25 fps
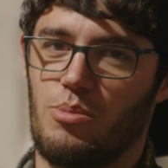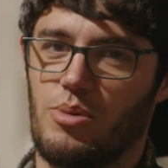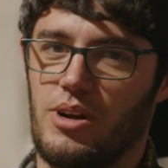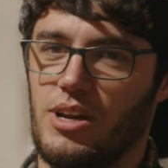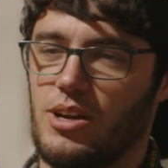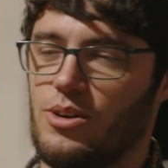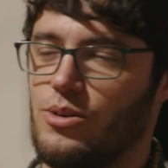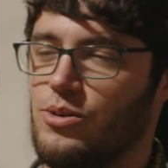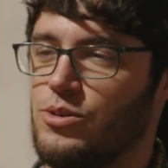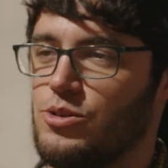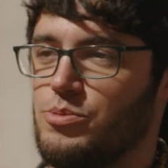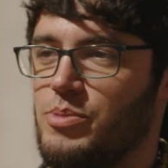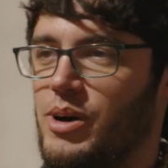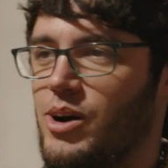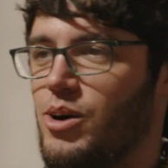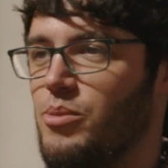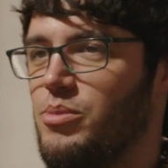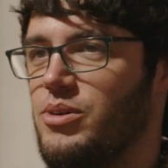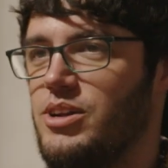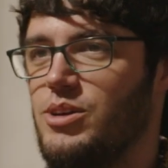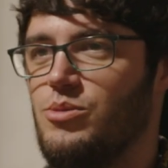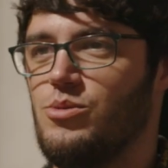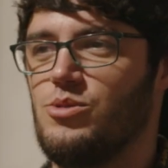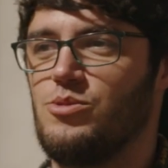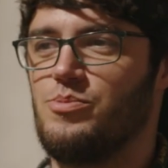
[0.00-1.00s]
brake horsepower,
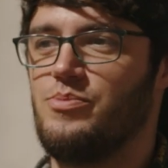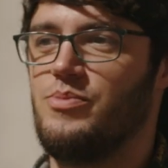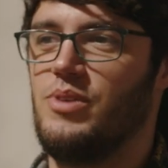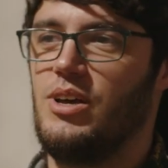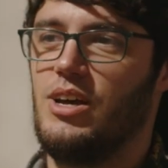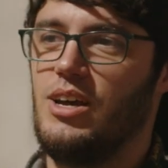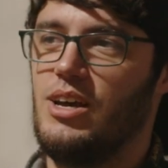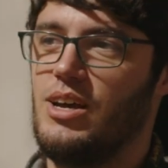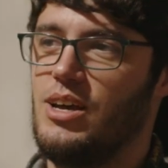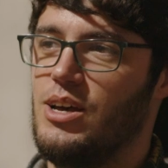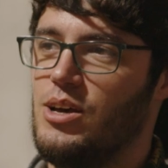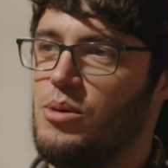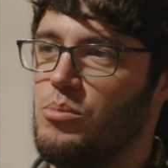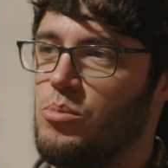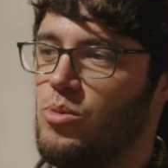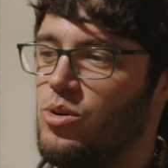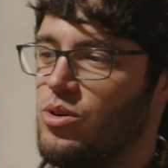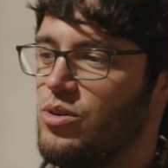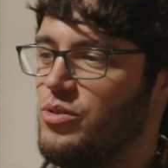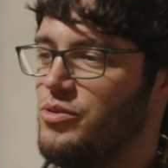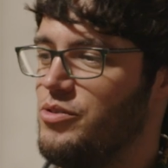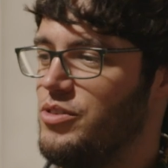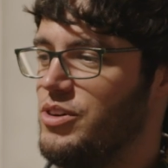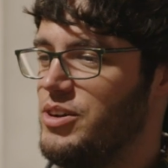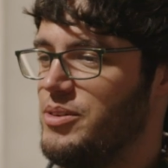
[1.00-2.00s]
but it was more
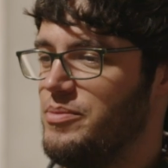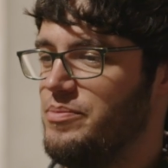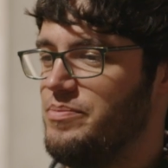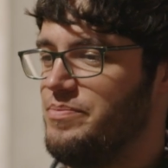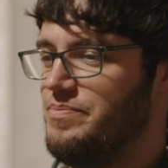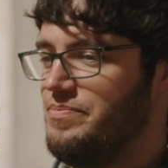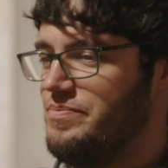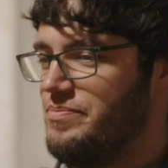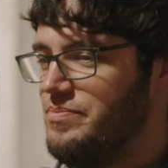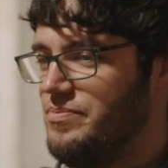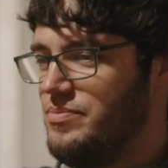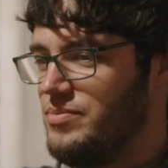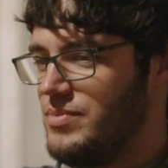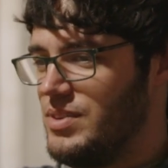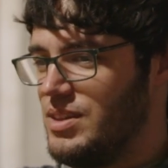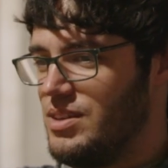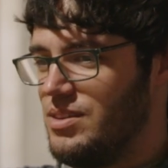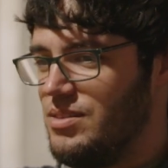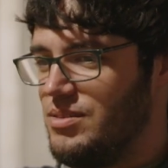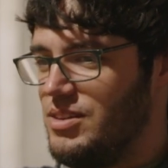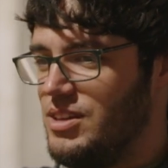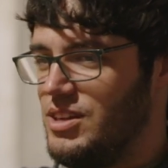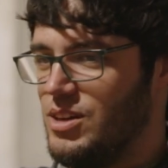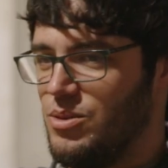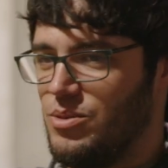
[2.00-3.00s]
of a,
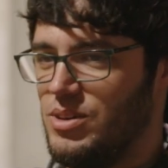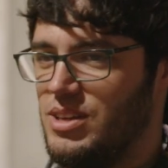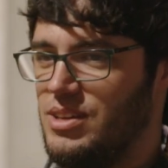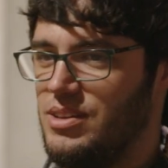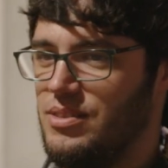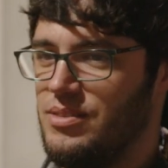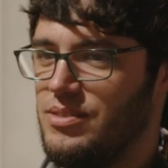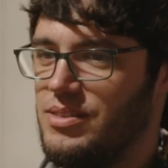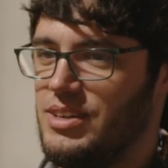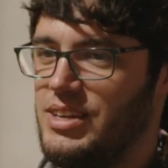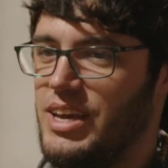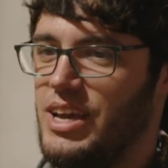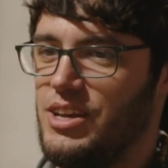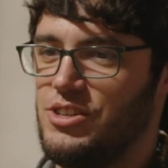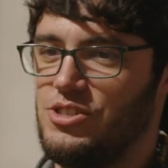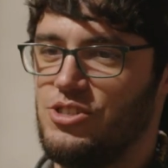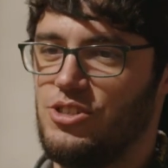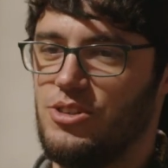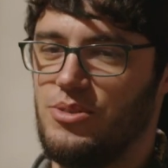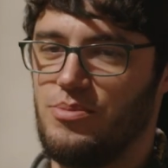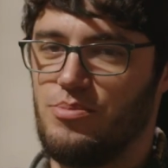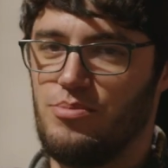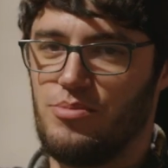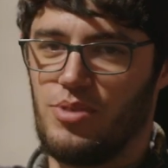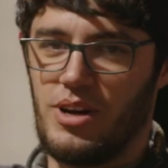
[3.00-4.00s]
you know, guess
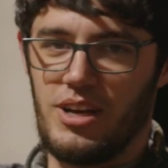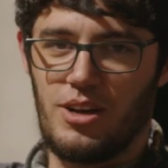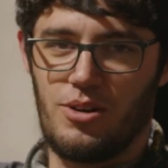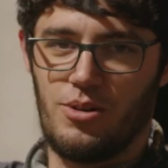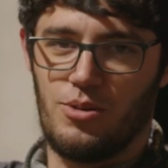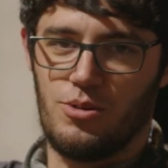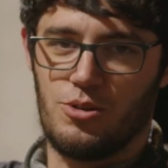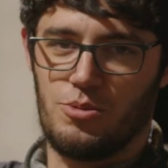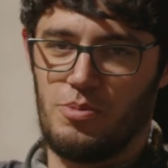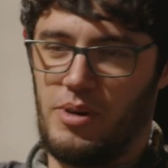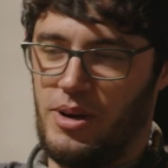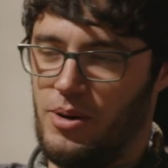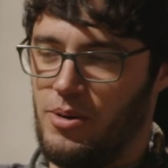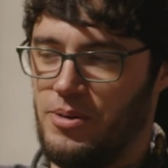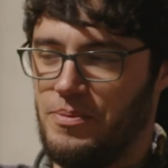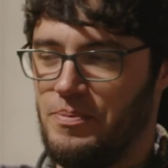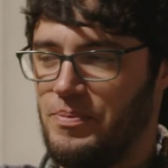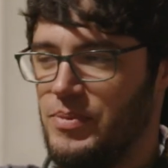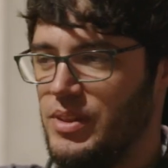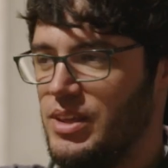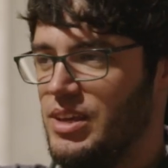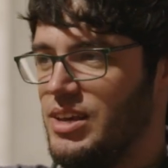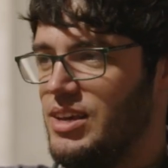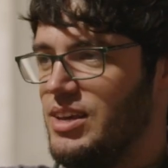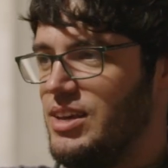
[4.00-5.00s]
your brake horsepower.
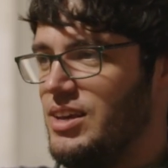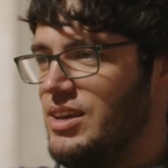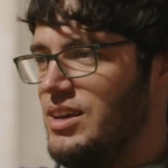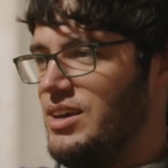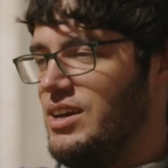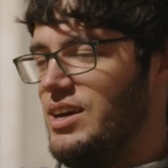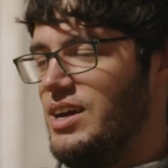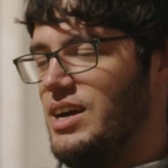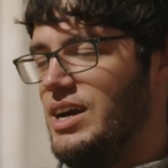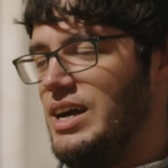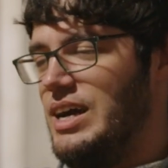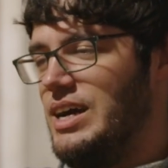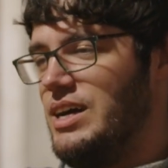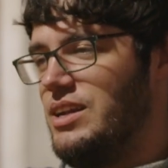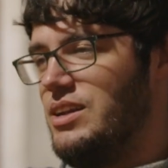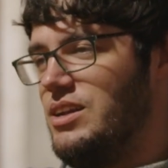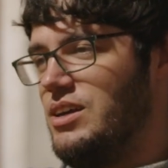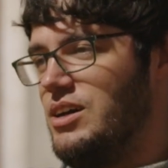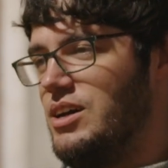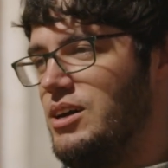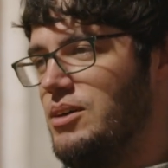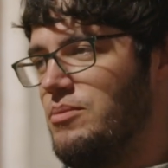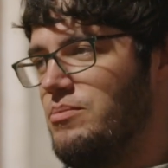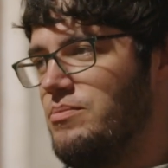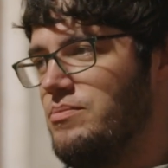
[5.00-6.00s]

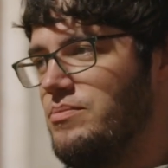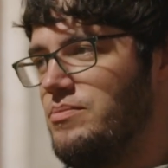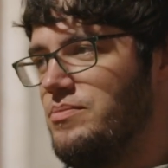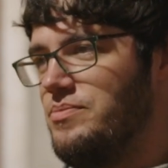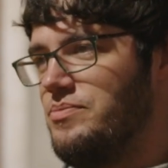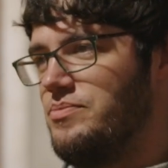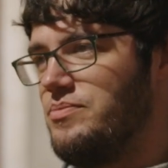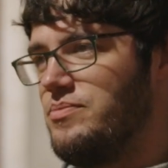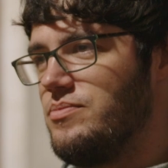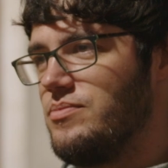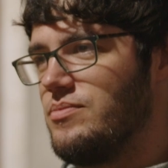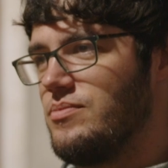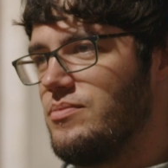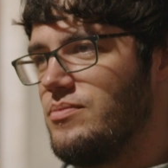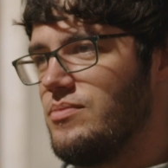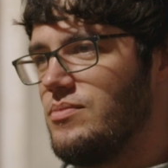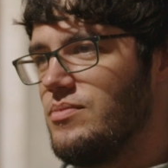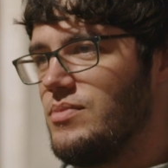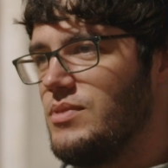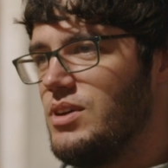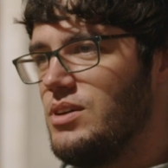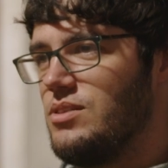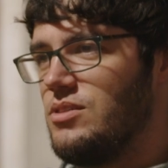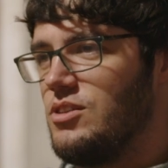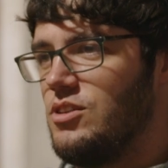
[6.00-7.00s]
And
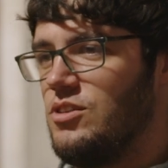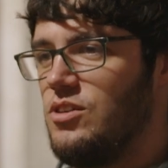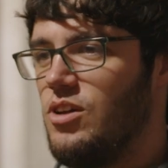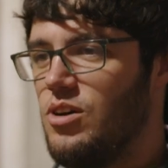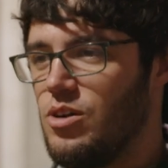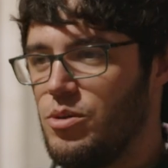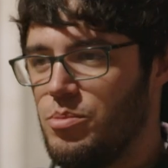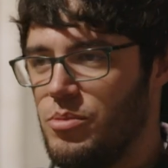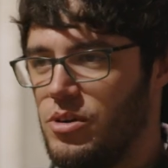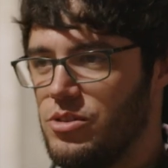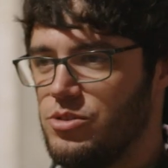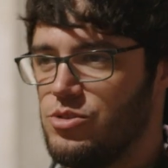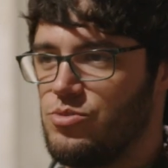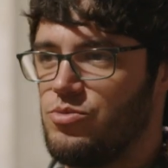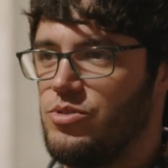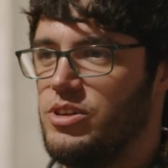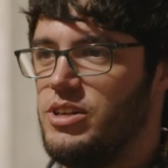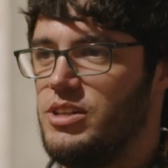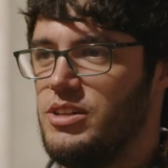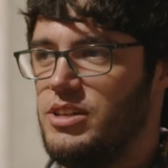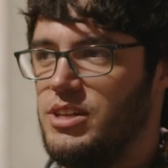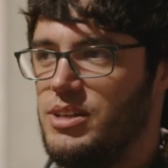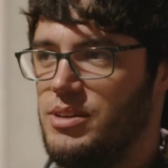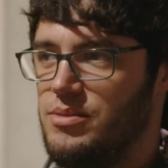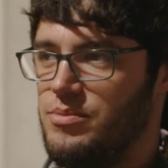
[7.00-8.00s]
the lock mods
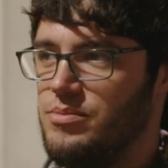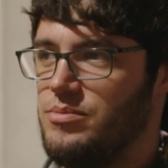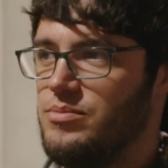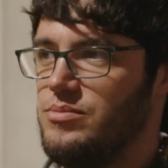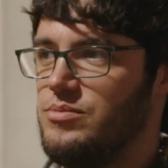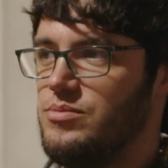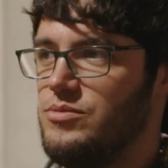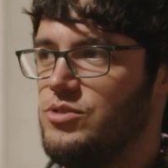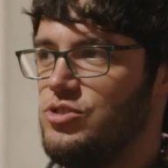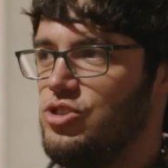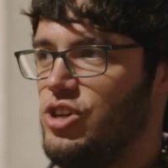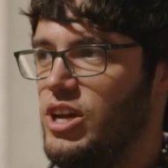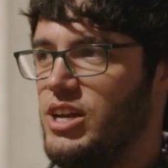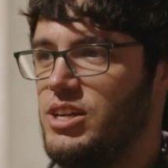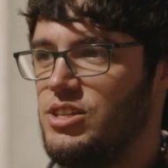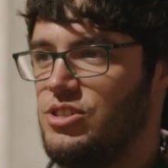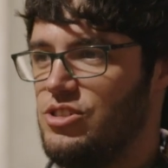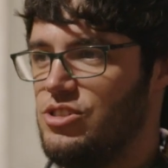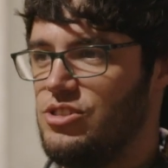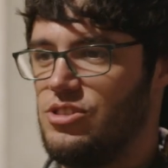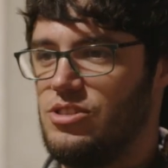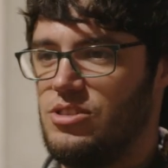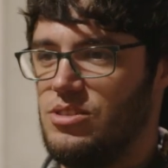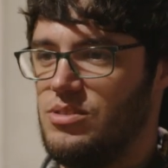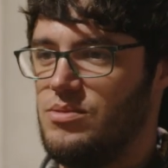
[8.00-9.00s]
really
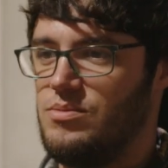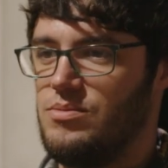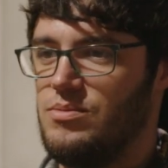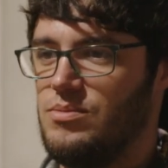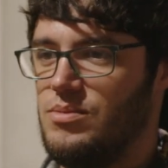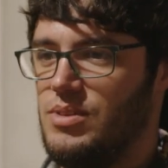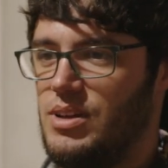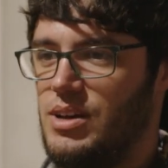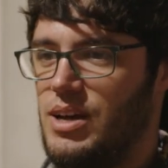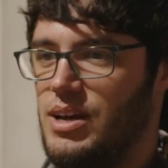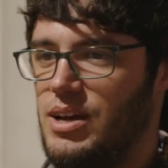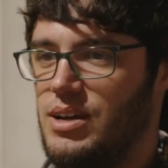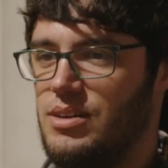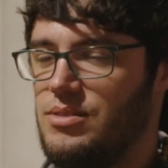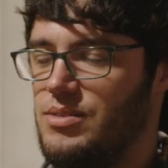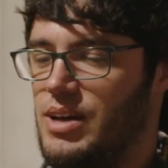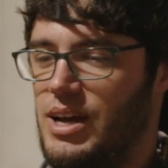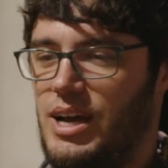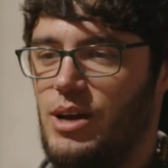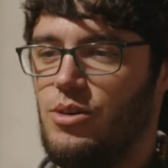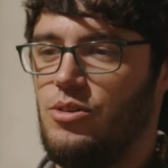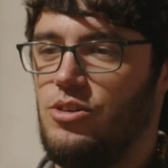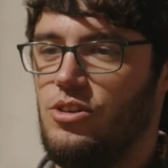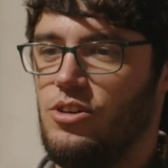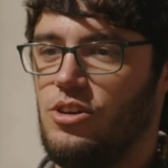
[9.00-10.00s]
changed
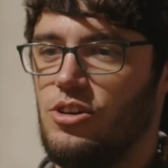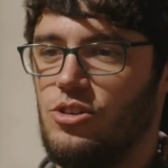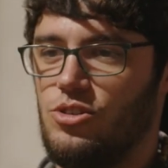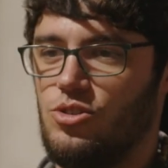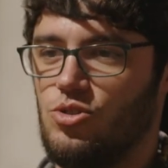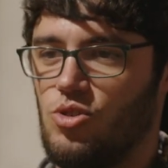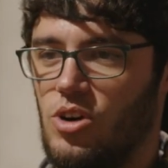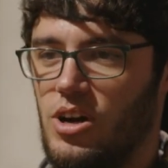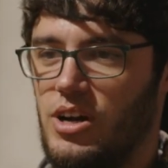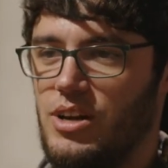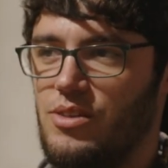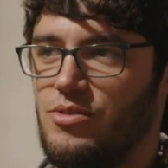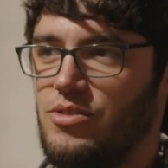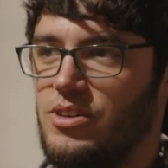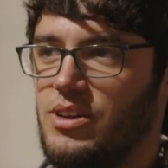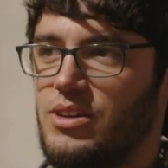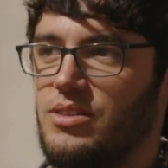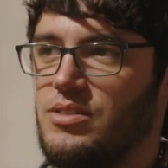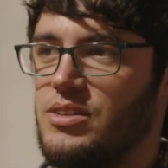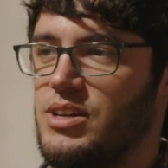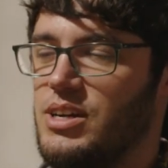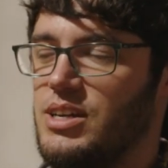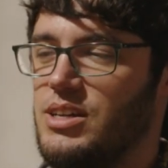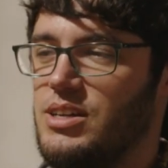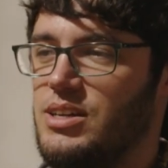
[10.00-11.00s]
how you could drive it.
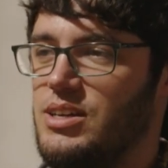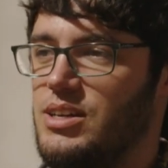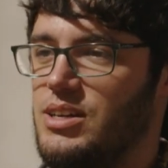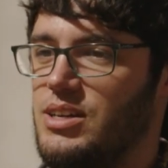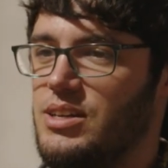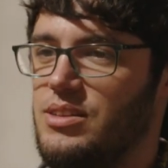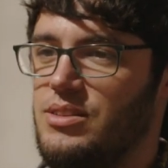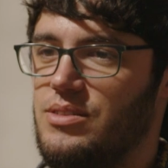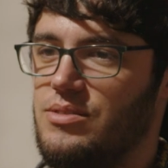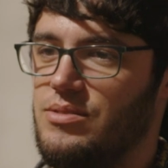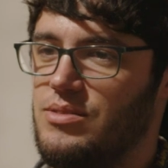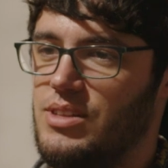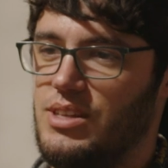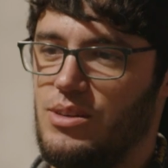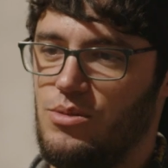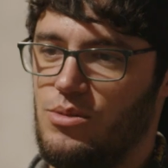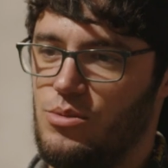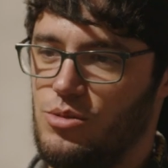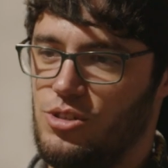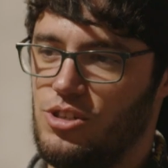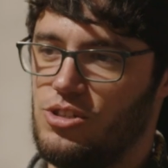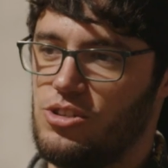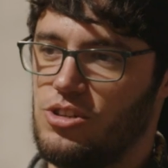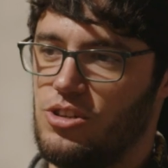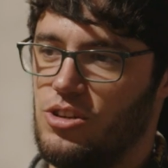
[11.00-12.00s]
Like, it
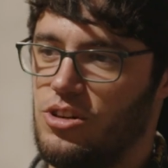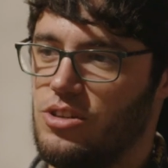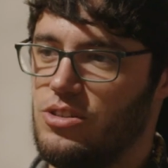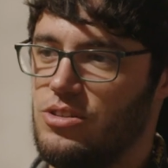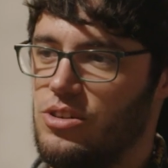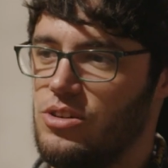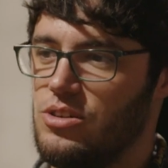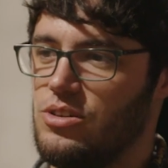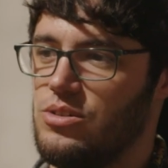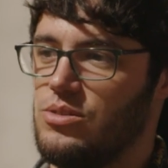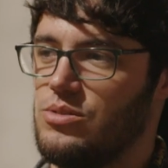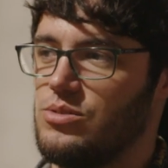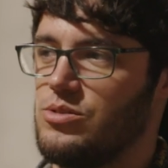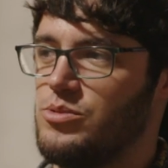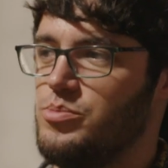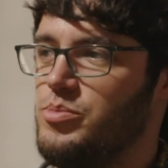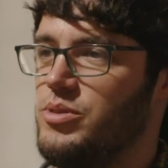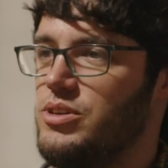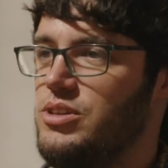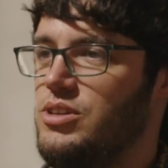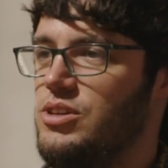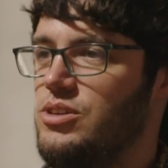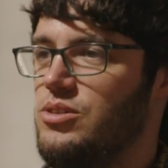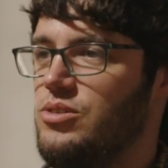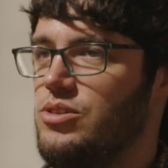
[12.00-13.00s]
would just cut knuckles,
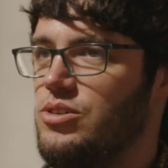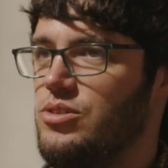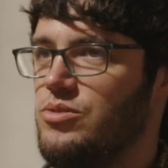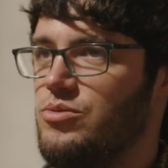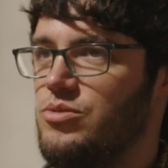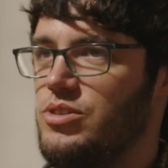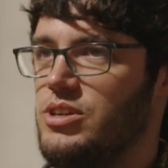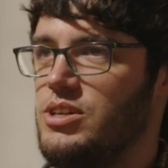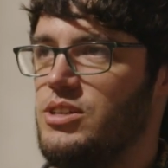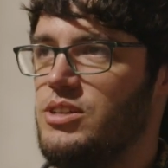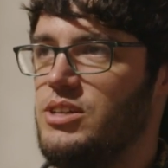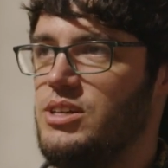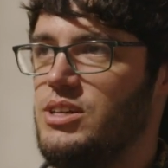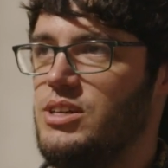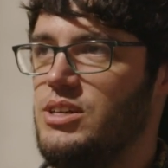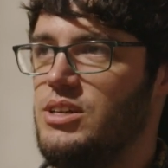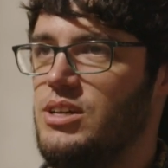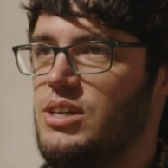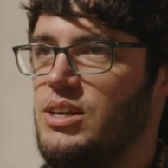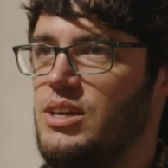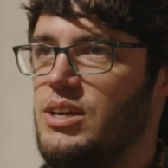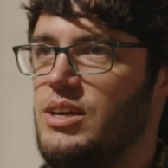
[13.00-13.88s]
but you could really,